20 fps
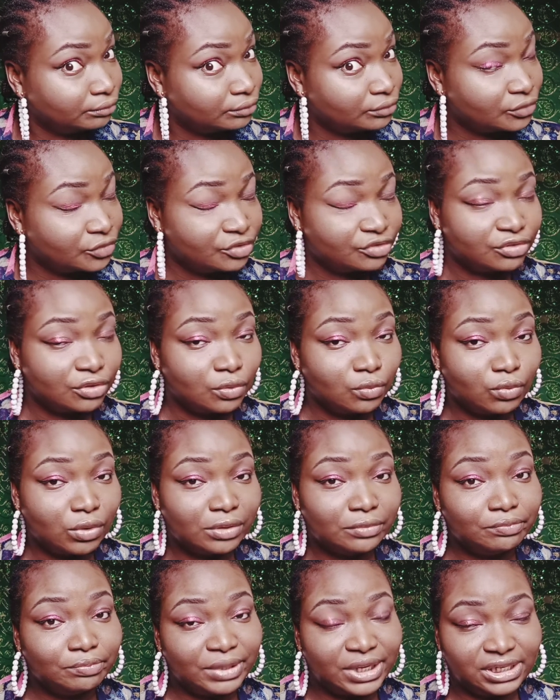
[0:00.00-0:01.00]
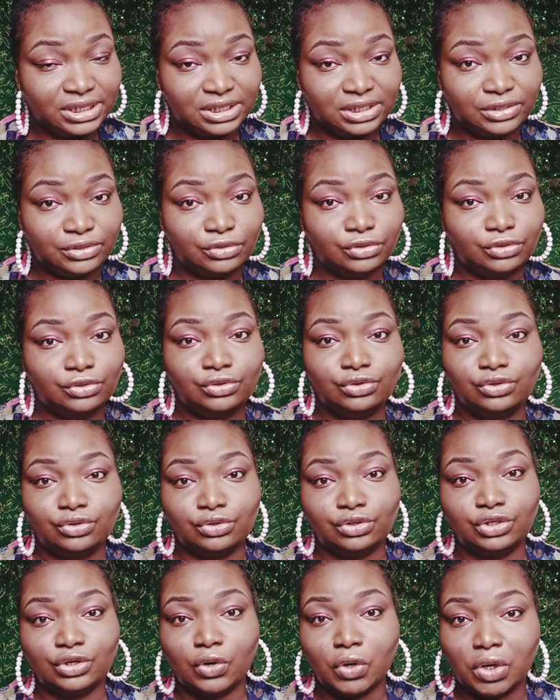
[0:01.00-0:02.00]
from one person to
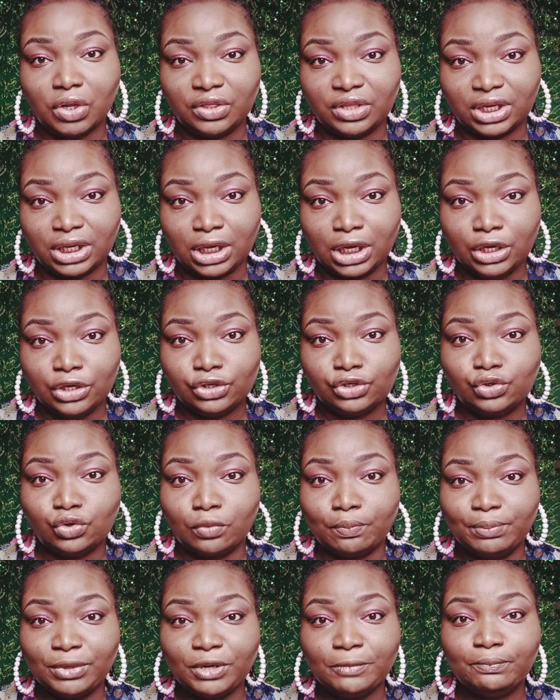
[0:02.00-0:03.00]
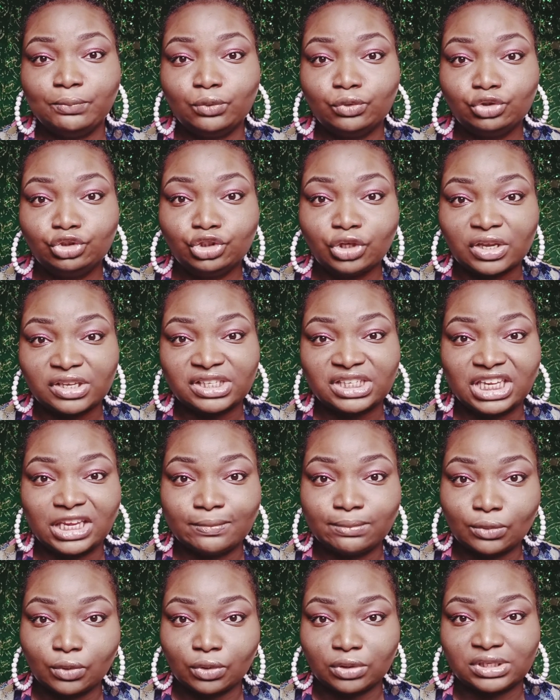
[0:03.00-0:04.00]
the other. So people just keep
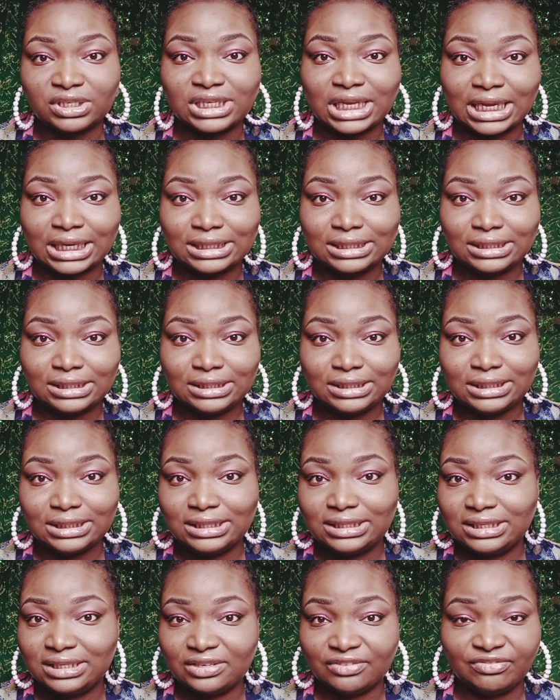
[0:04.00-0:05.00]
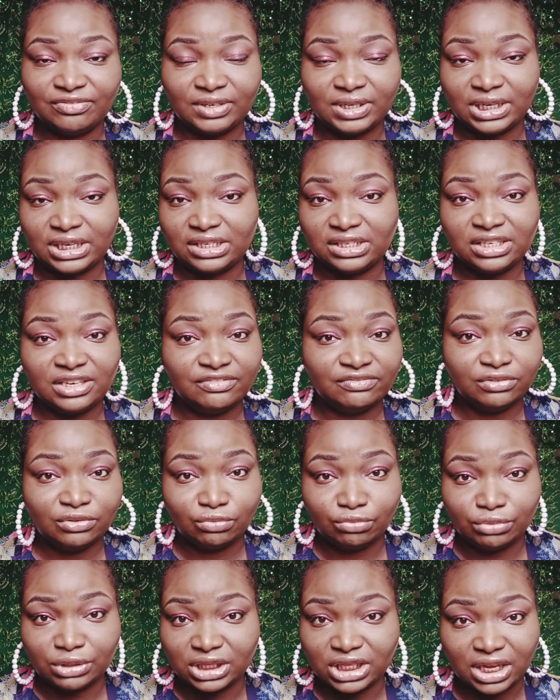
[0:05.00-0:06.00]
contacting this syphilis even
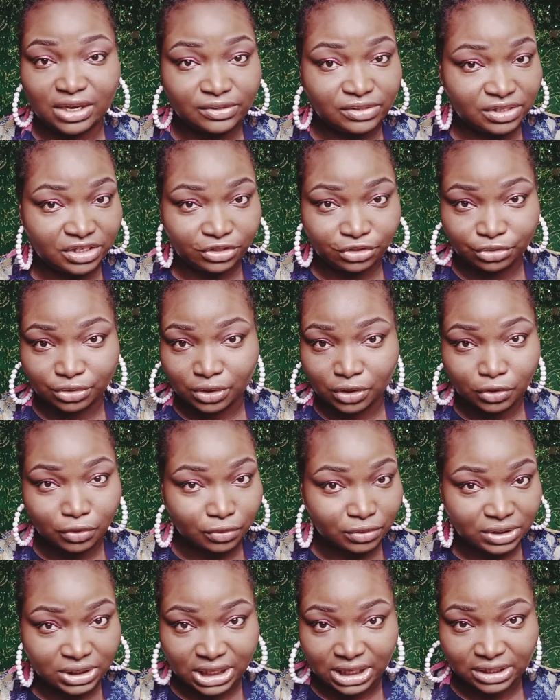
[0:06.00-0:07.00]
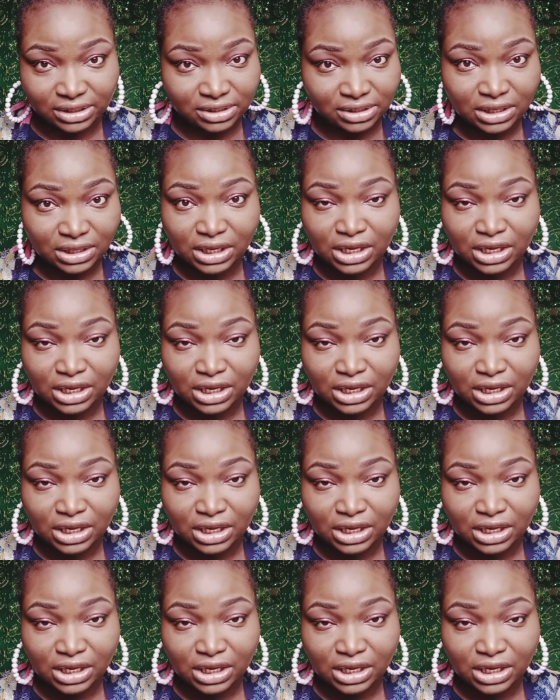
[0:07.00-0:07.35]
without sexual contact.